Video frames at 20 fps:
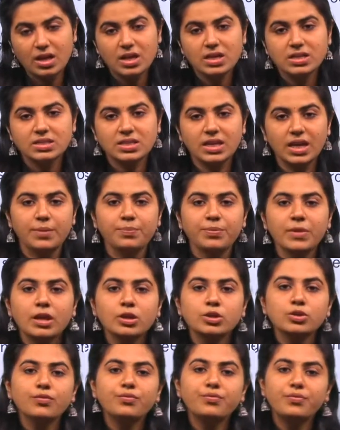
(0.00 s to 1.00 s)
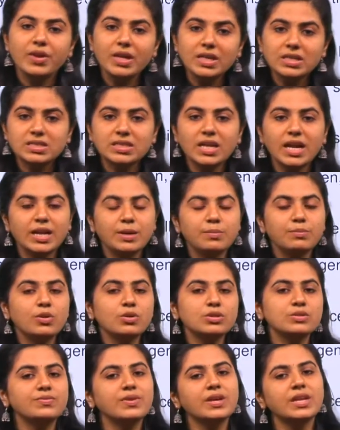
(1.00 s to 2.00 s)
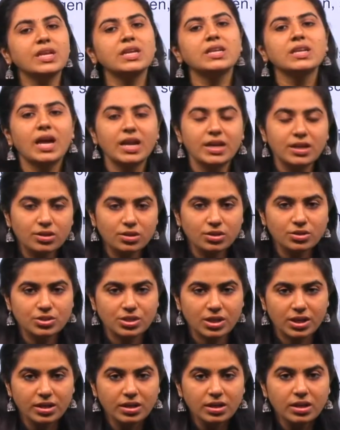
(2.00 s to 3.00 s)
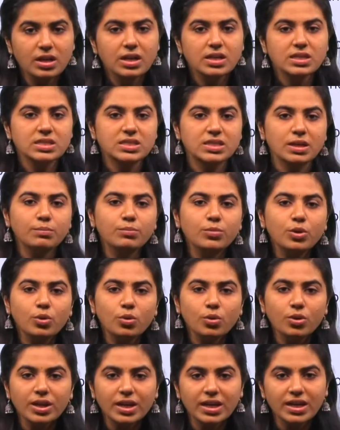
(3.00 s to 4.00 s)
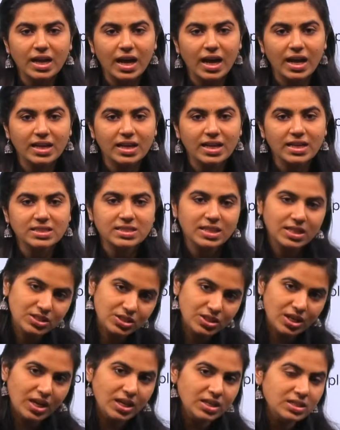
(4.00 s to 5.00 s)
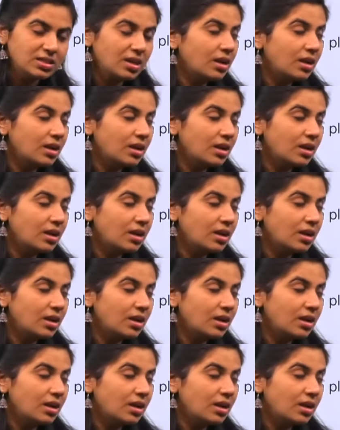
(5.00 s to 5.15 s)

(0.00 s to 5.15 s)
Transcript: See, to fix the atmospheric nitrogen, some blue-green algae such as